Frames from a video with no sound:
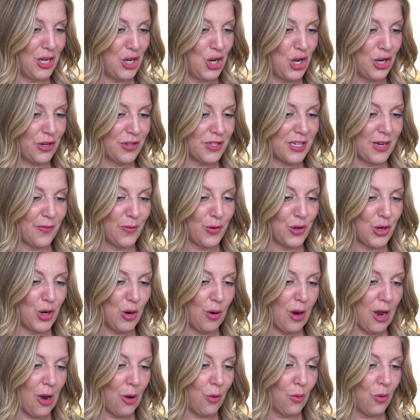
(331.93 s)
you just never know
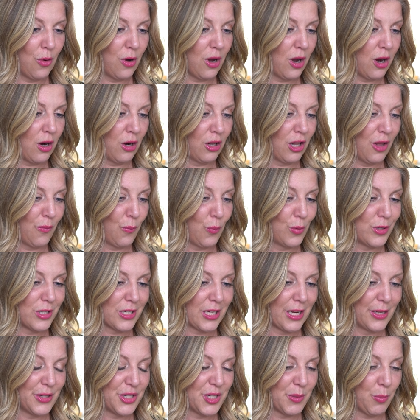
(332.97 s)
how our loved ones
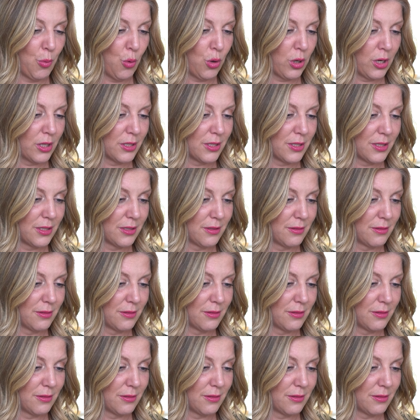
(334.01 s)
can support us.